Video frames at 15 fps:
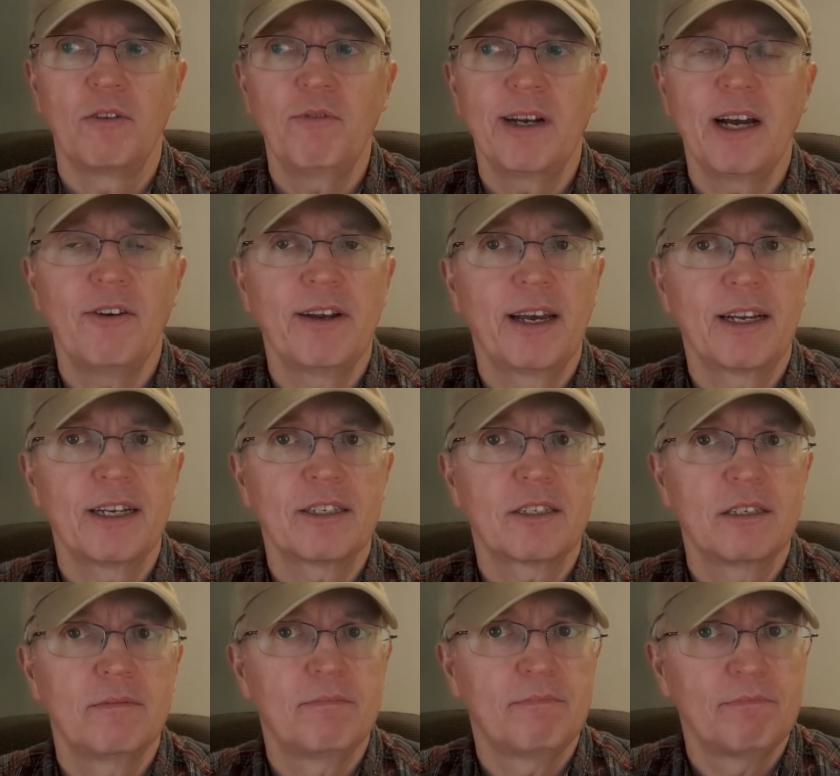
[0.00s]
I went out and I got
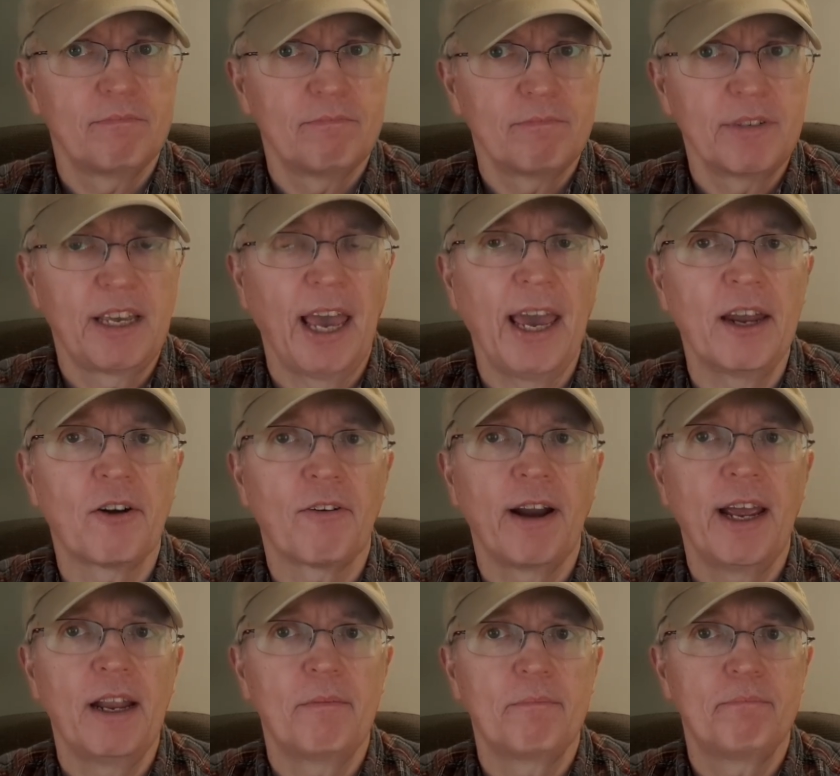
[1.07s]
some
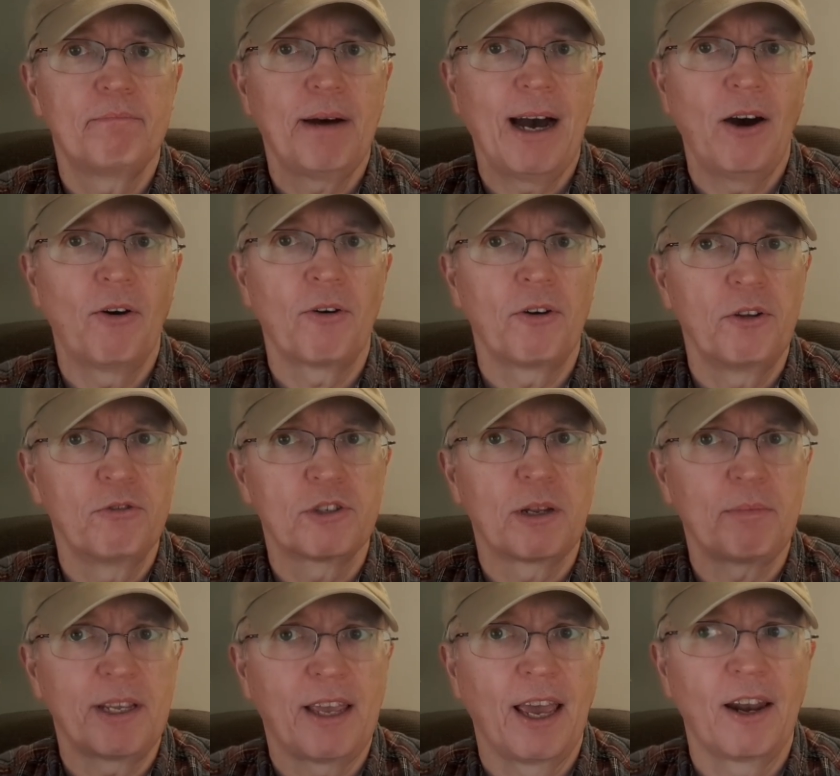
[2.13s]
Gatorade powder,
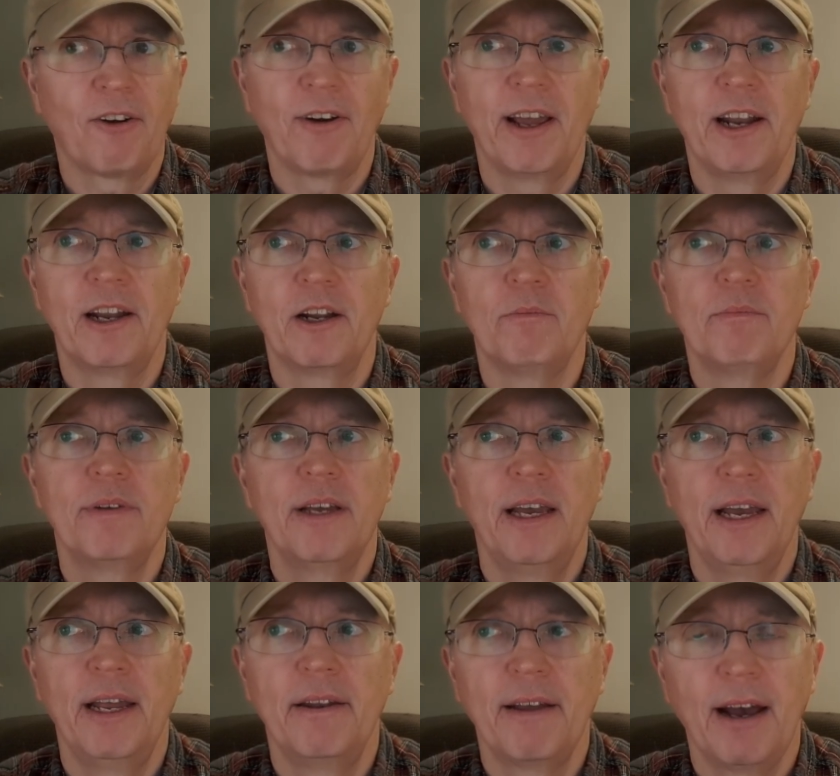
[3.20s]
used up the Gatorade in them,
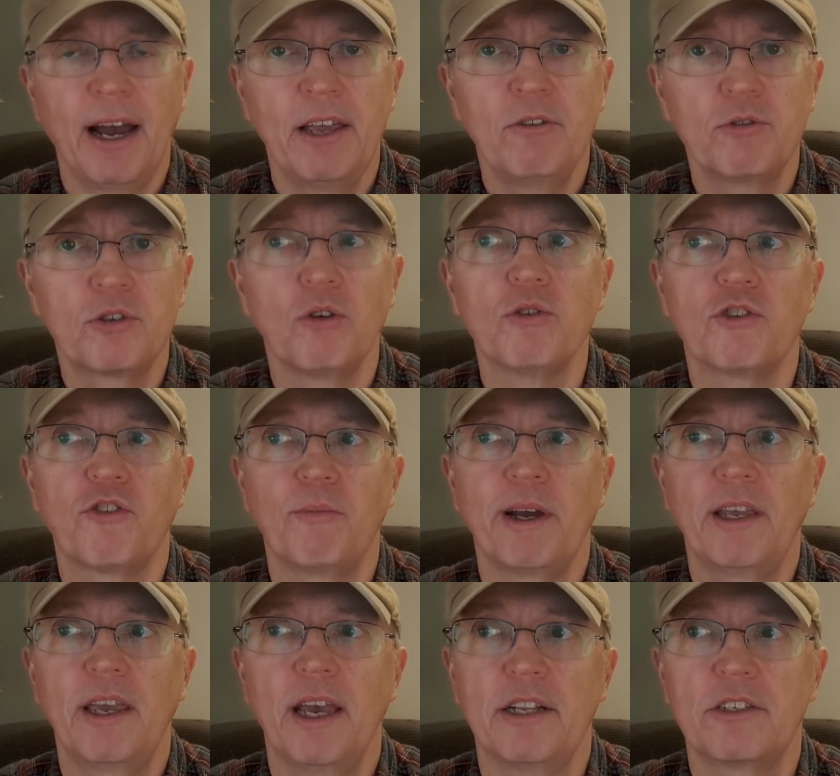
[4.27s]
and I use those for
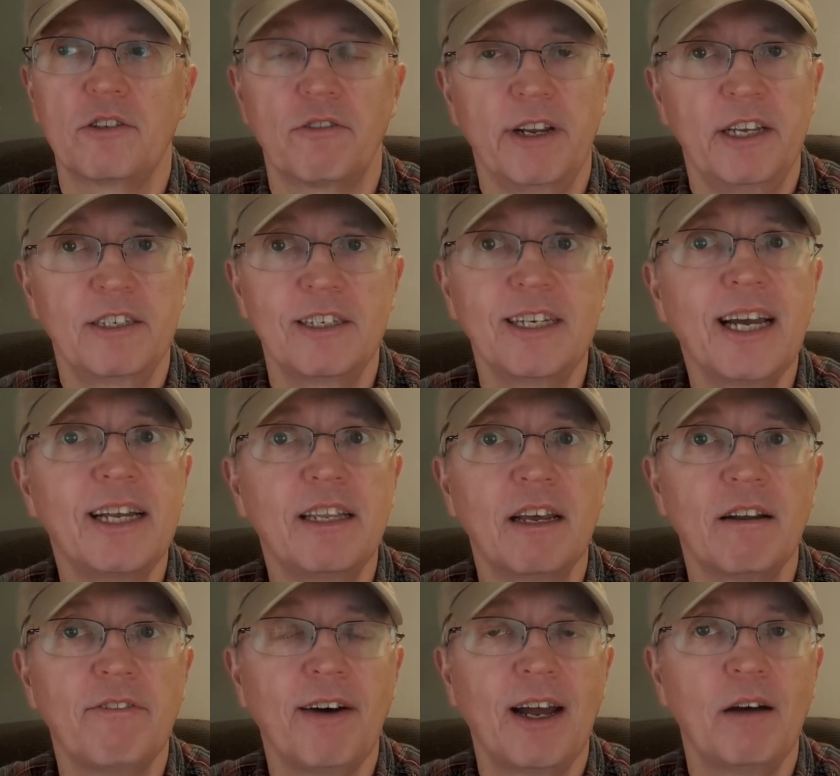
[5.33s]
my kits. They're easily
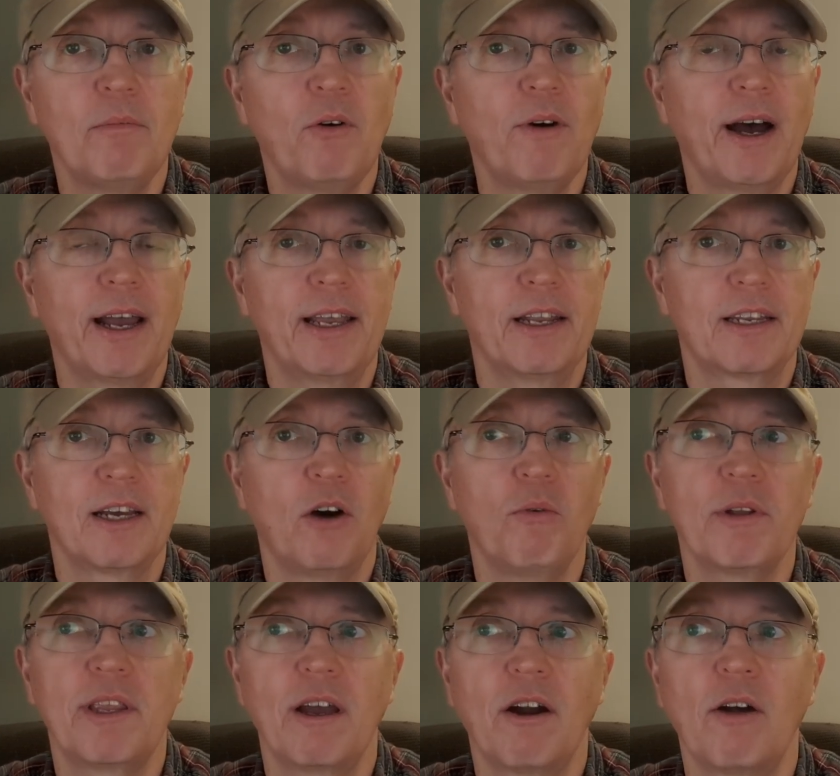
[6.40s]
identifiable. I can
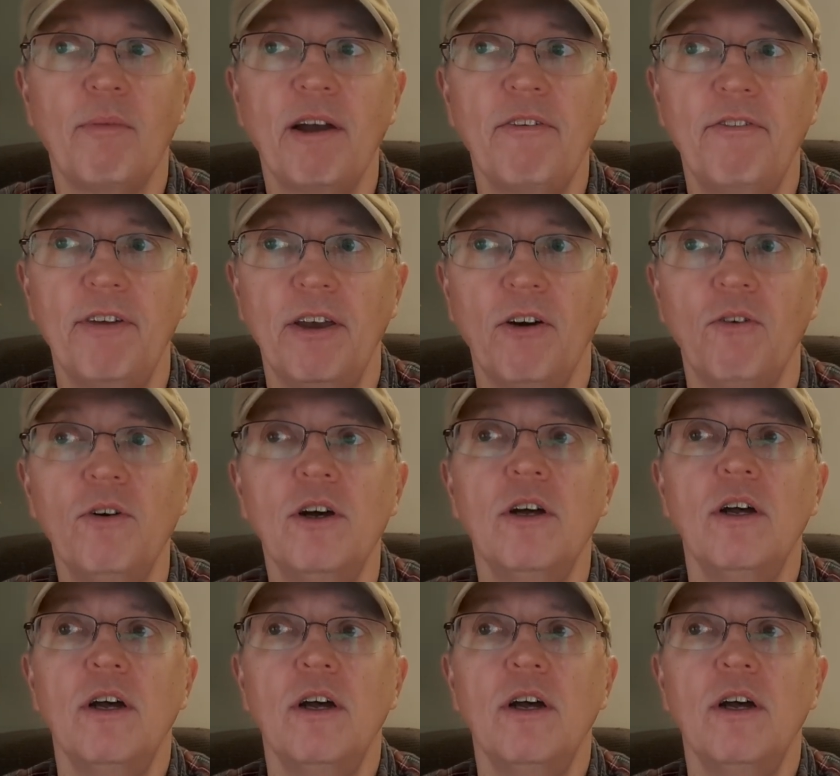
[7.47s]
tell what they are by feel.